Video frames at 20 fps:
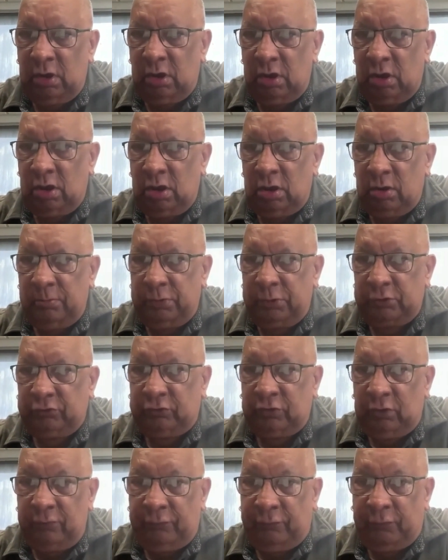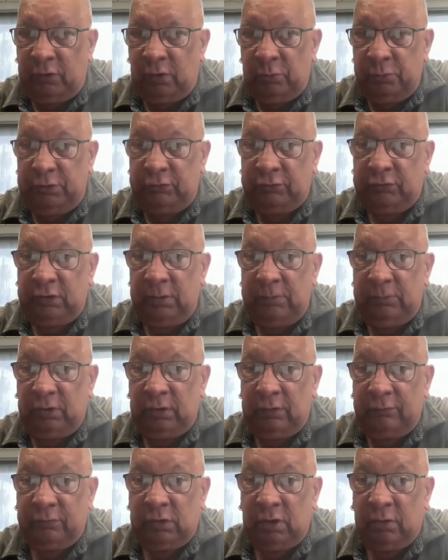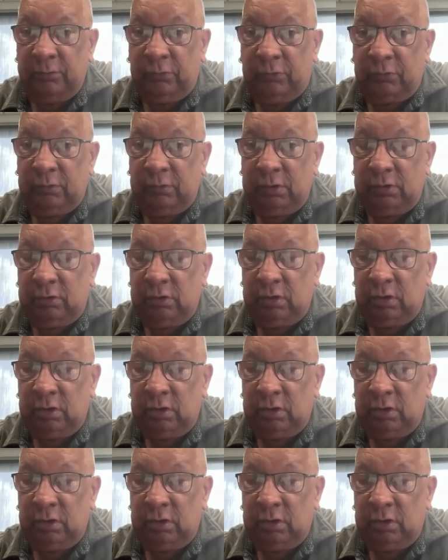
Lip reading: But so far, we seem to have come to it